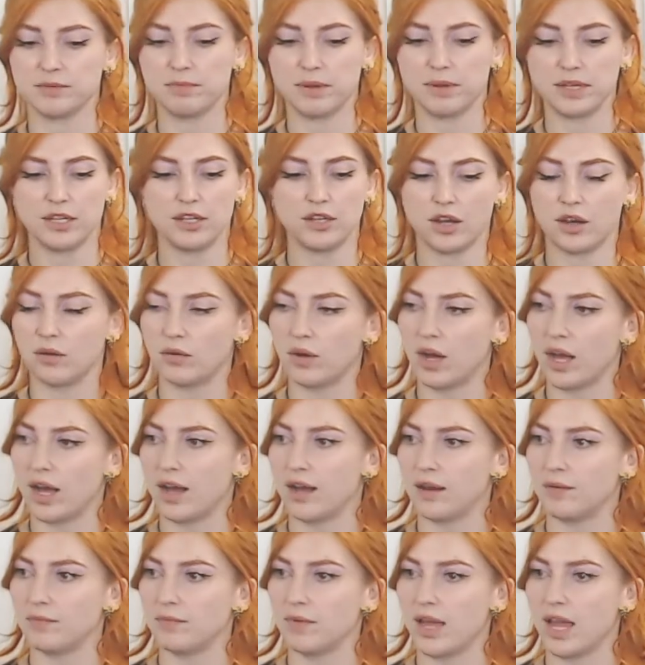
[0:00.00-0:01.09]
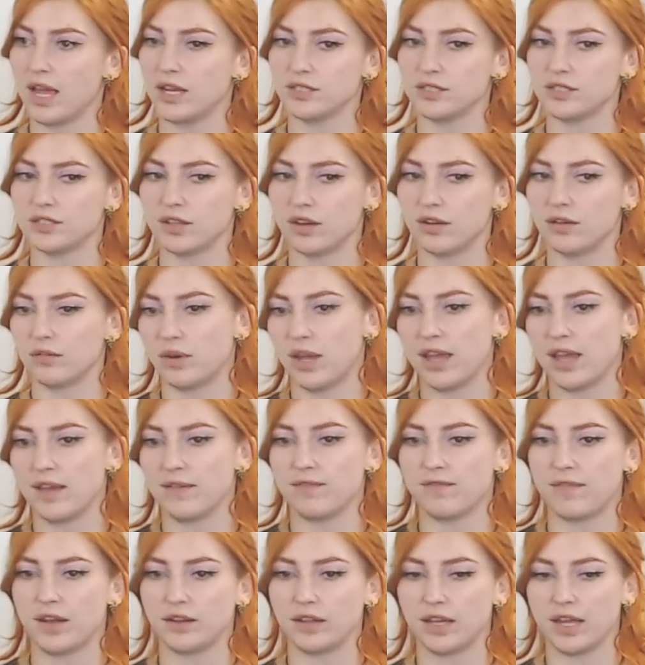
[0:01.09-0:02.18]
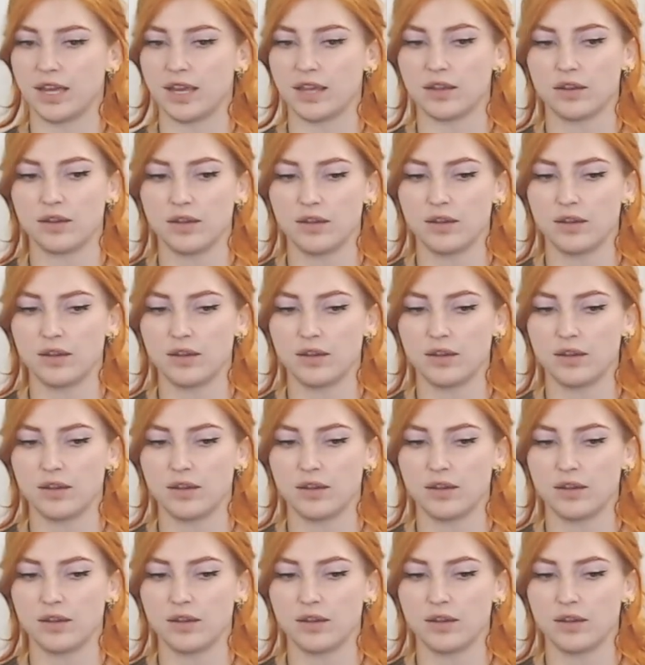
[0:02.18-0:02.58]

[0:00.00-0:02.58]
But, you know, and so it felt like